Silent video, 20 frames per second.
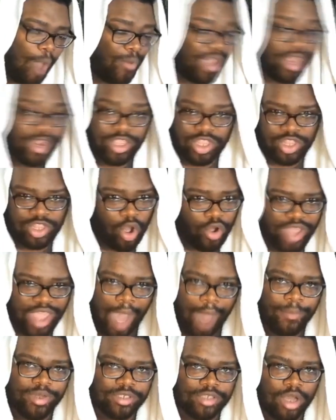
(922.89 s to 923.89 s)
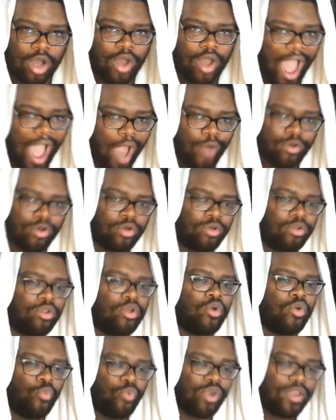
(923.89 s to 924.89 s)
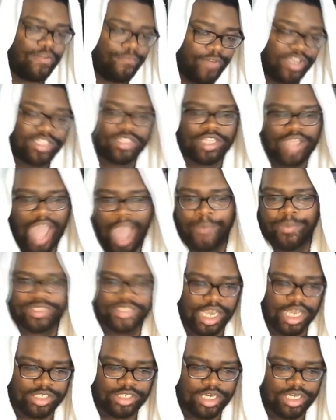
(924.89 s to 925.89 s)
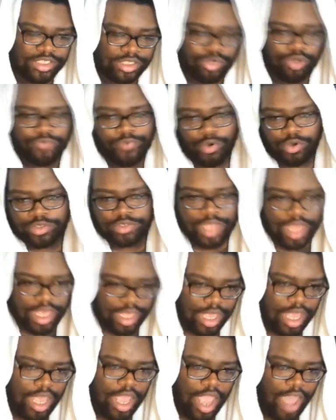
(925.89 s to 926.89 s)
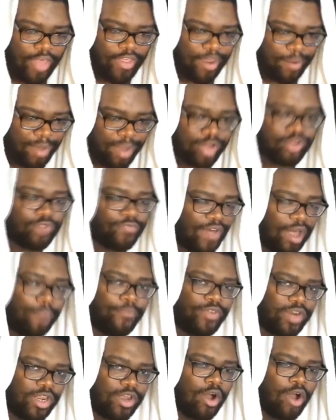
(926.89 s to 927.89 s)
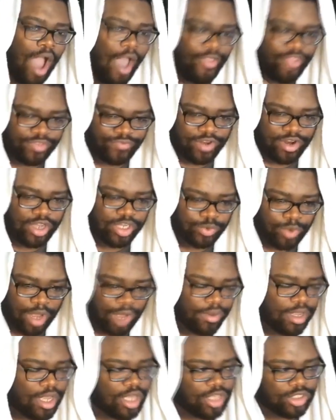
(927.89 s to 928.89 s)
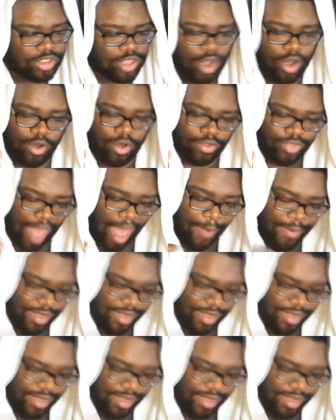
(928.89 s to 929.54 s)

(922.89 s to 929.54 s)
and we get no Yamato, I will revisit the comment section and see what folks think. And then I may do a follow-up video on this video as well. So that